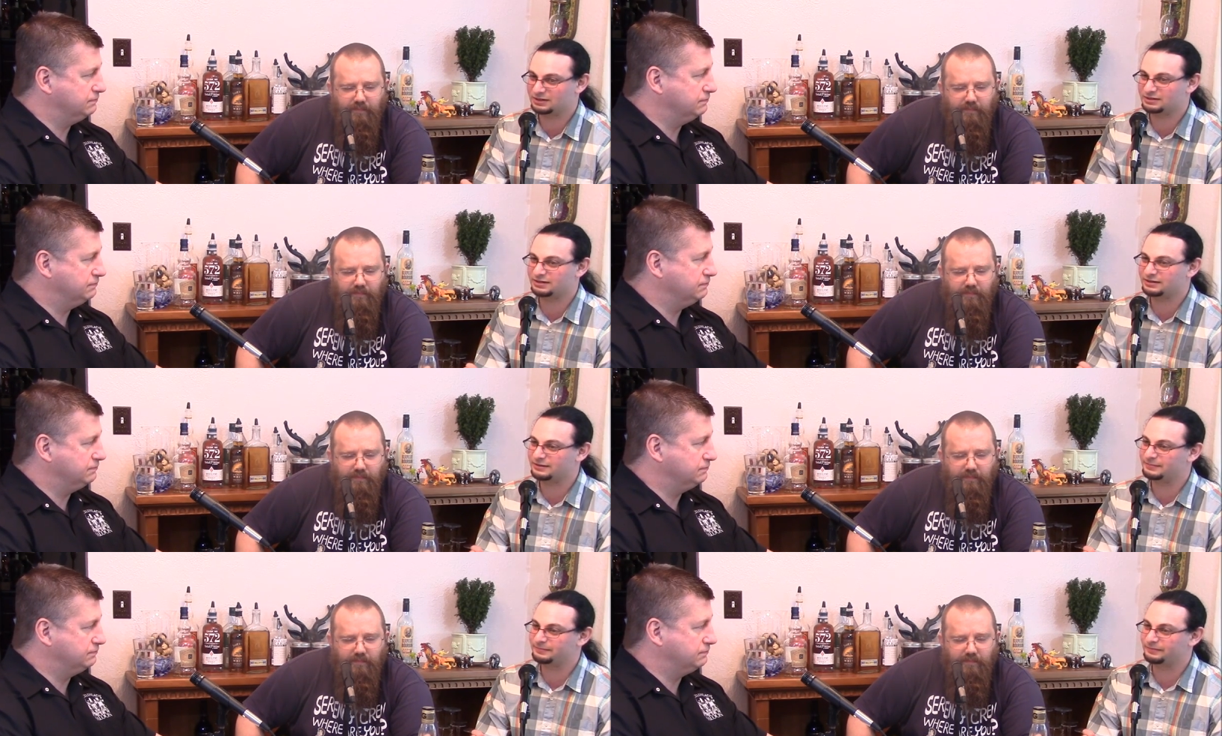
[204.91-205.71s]
Speaker 1: It's like,
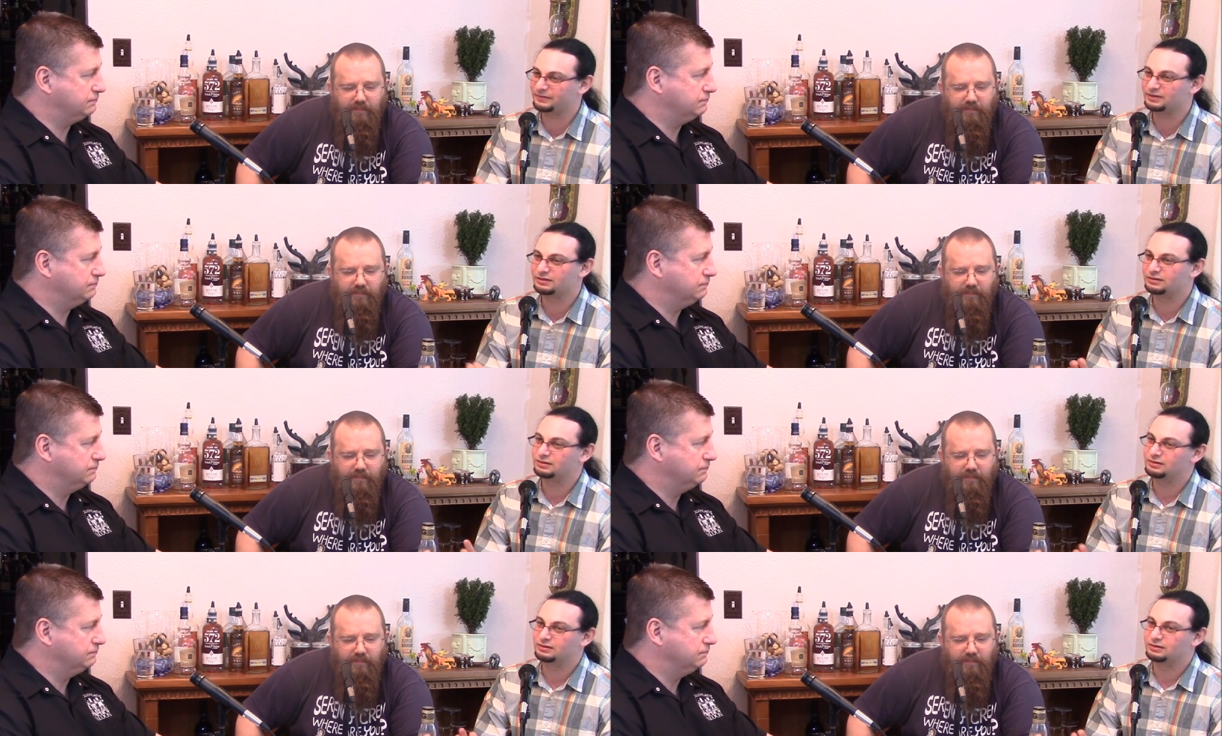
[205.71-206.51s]
you
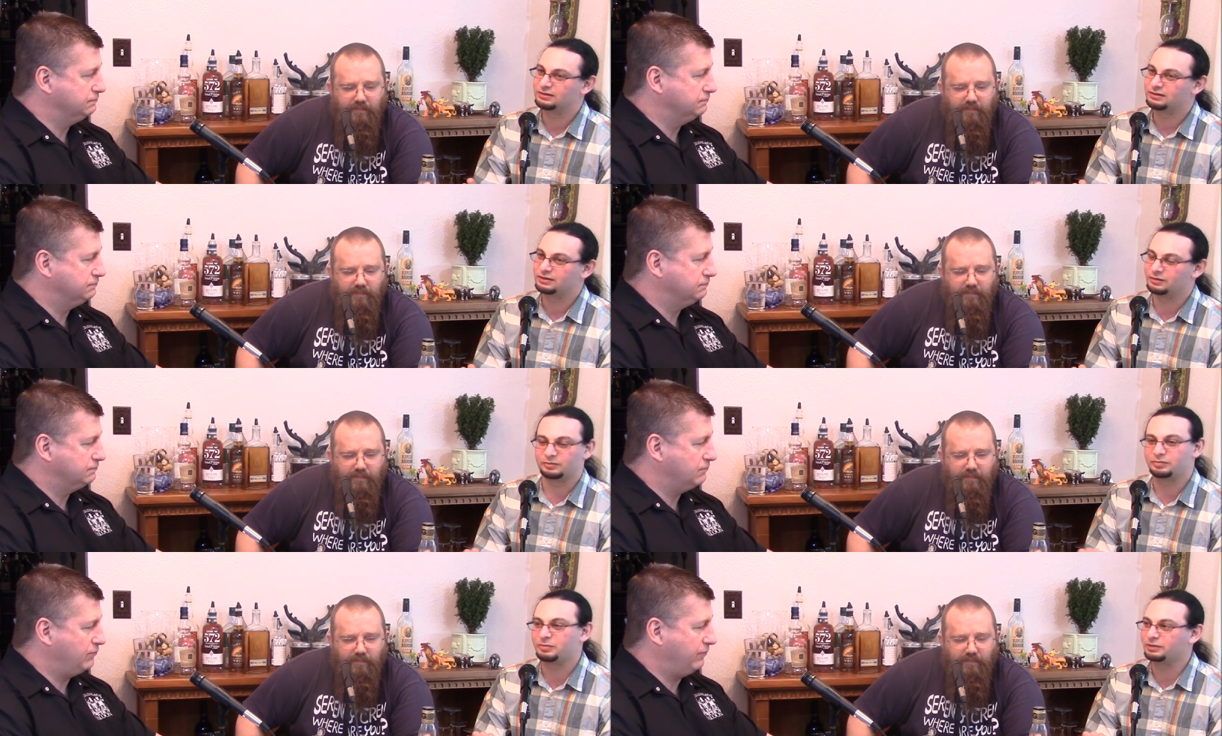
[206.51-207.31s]

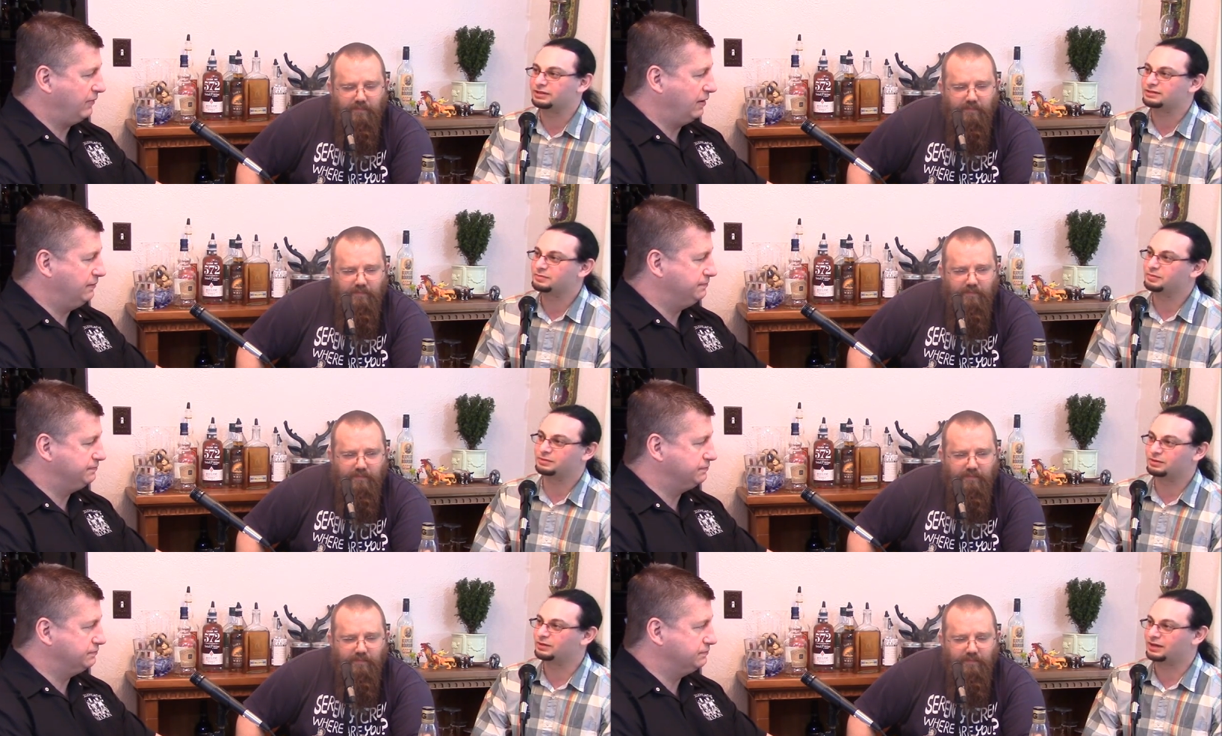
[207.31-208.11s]
know, some
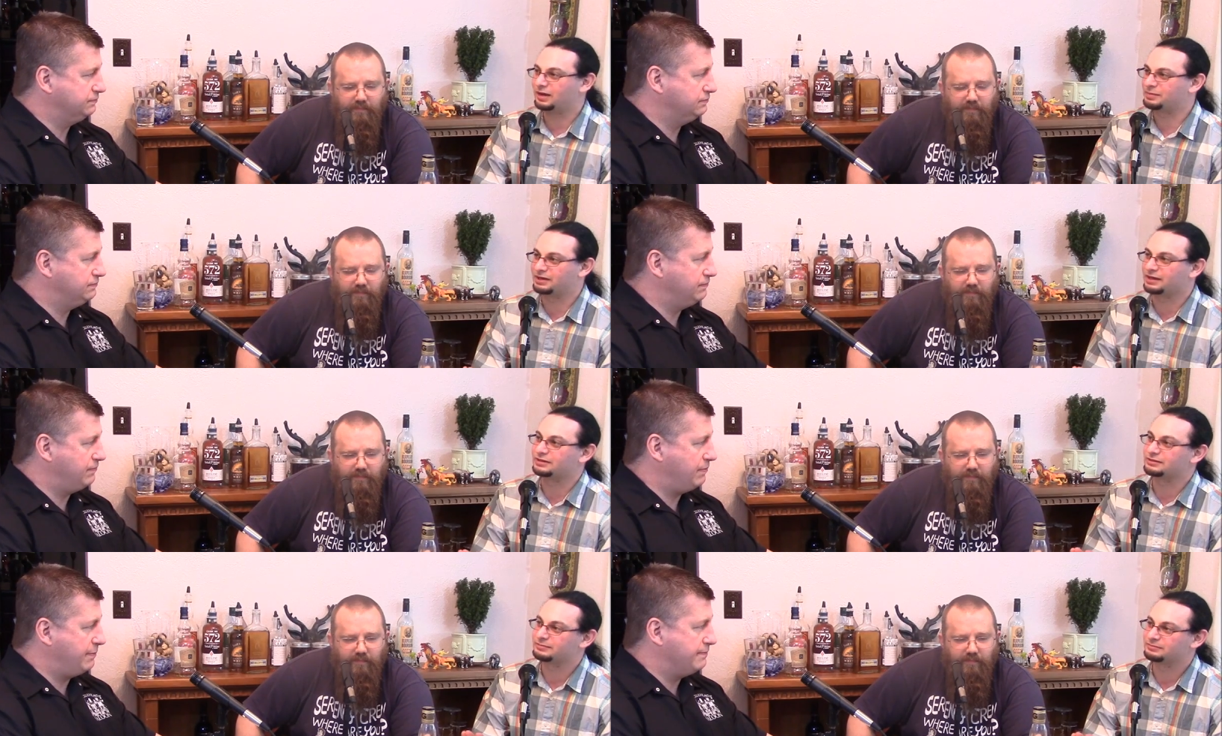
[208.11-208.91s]
people don't like
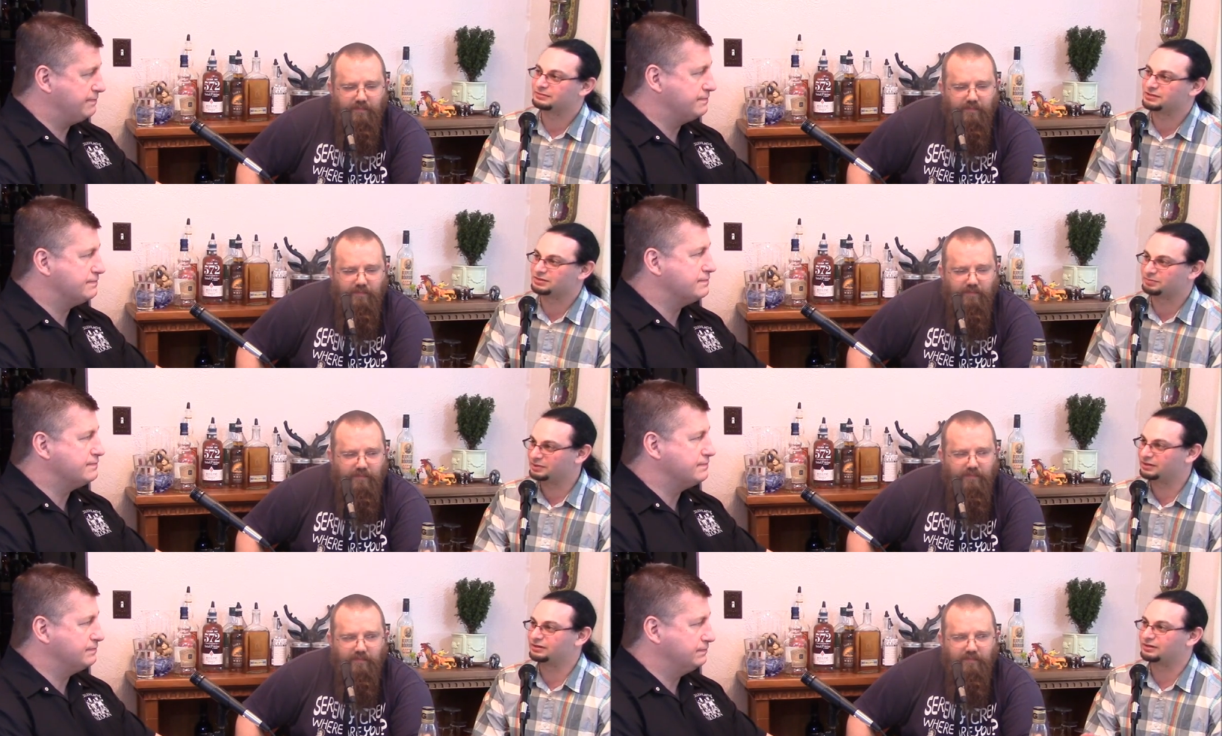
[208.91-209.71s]
IPAs because they're
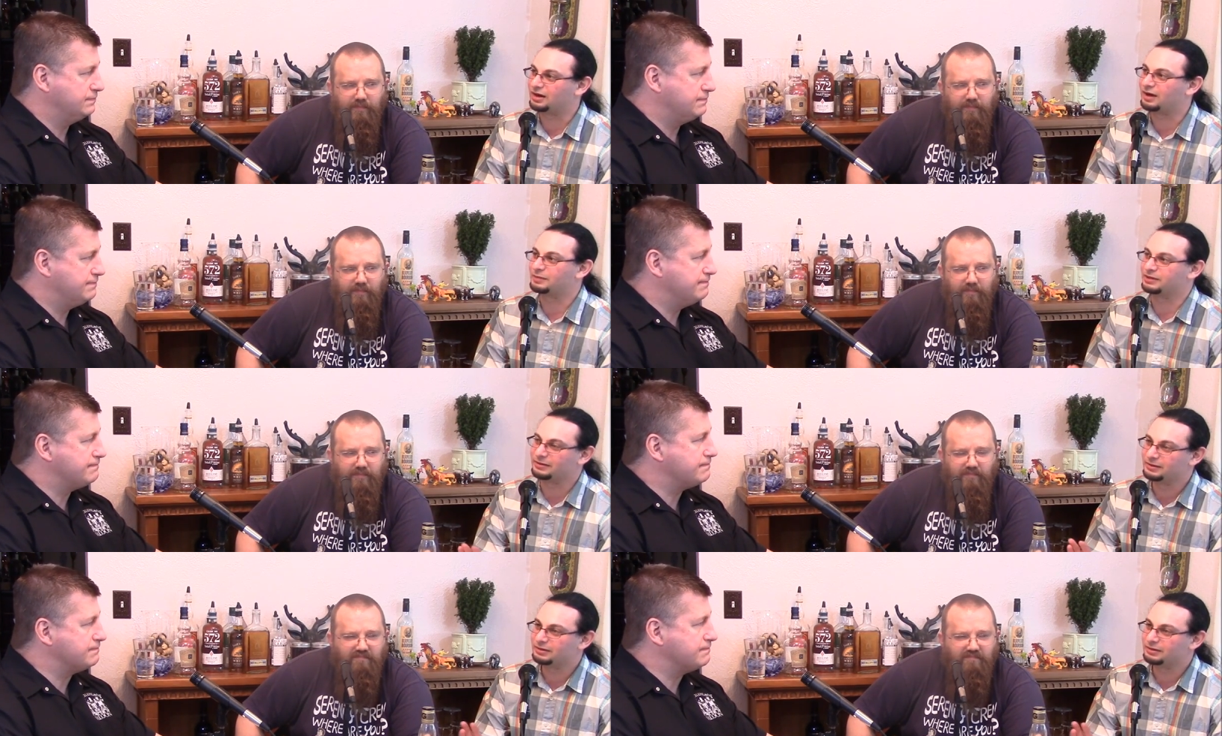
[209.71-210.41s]
bitter and hoppy.